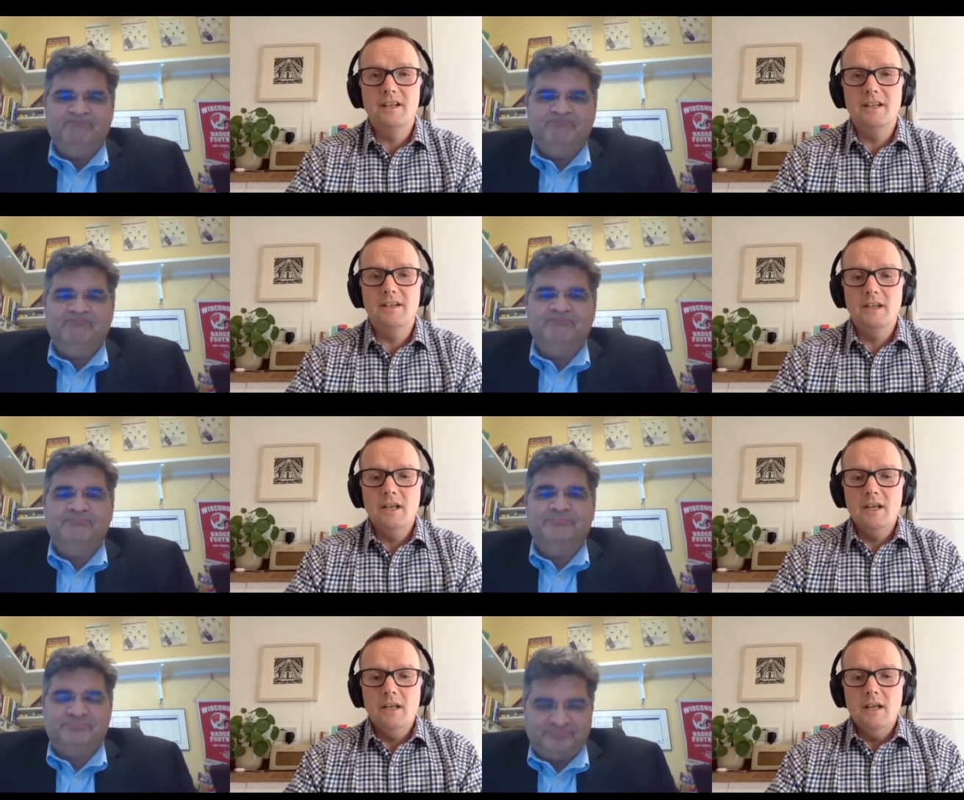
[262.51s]
Speaker 1: And
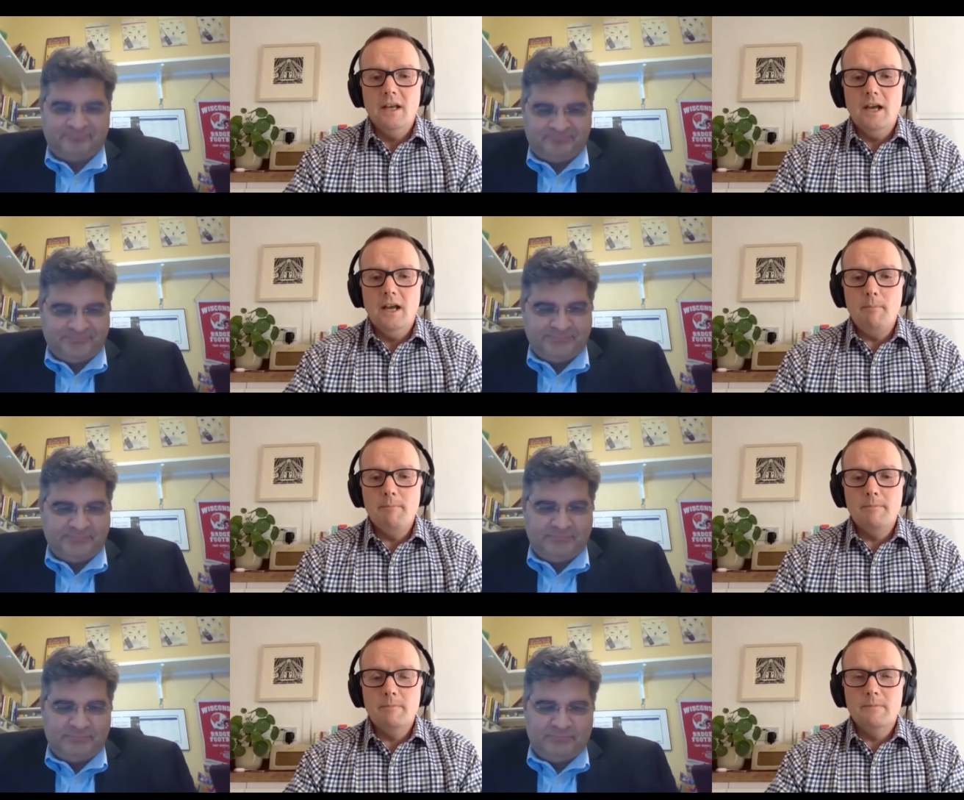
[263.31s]

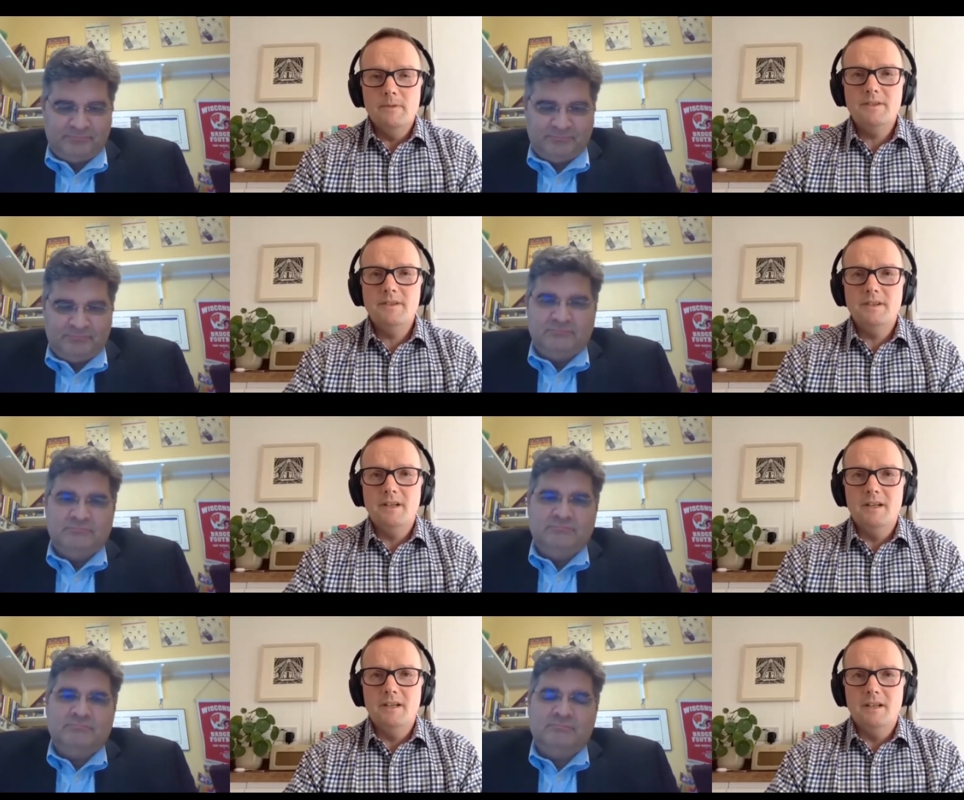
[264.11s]
um, this is
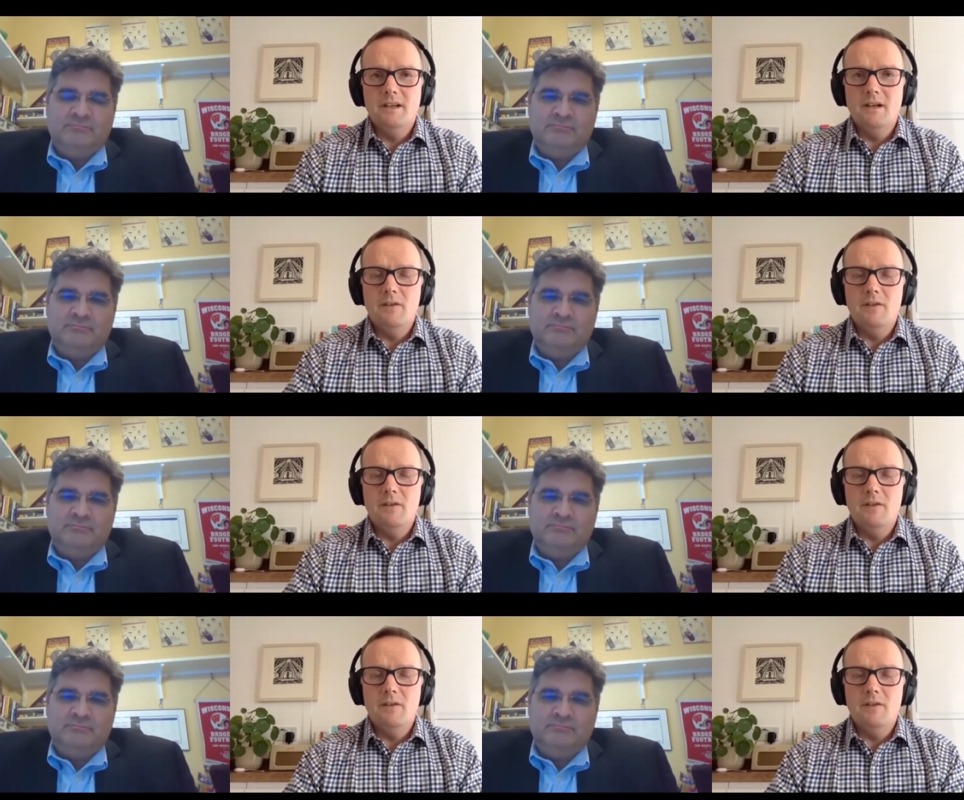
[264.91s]
a,